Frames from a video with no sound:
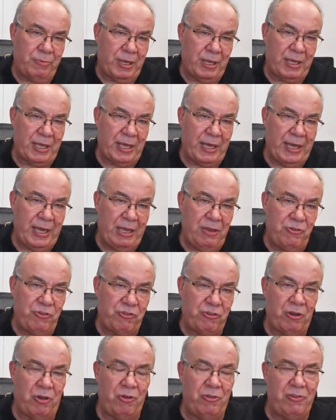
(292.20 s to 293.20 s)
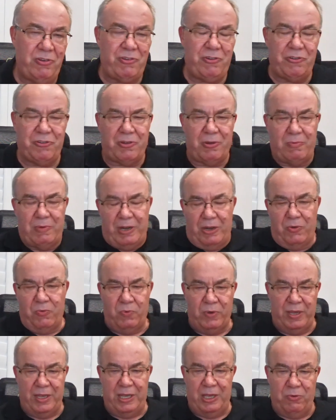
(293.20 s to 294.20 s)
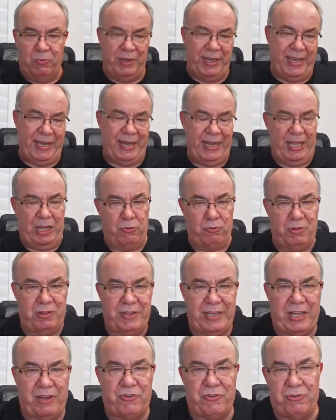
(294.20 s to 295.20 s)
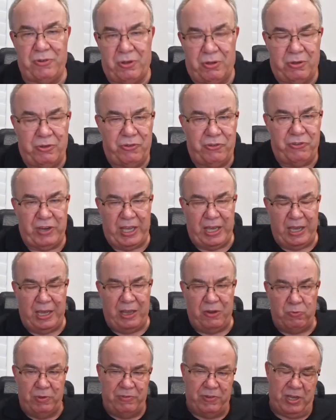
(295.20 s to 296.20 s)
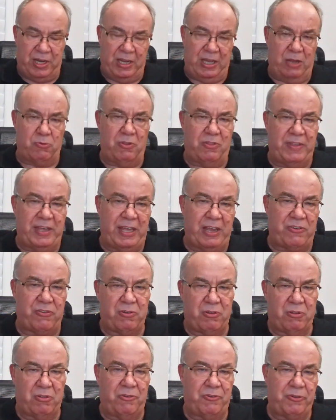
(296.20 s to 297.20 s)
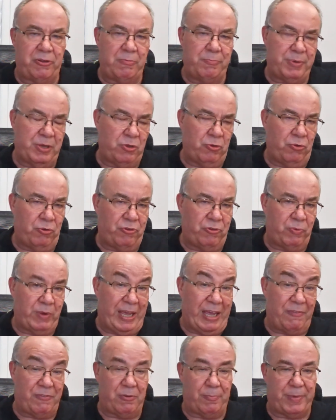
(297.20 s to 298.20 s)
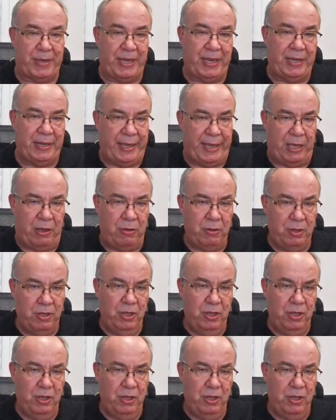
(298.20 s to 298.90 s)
Okay, so this is the one where we get $100,000 and we've got $100,000 of the bills that we have to pay now.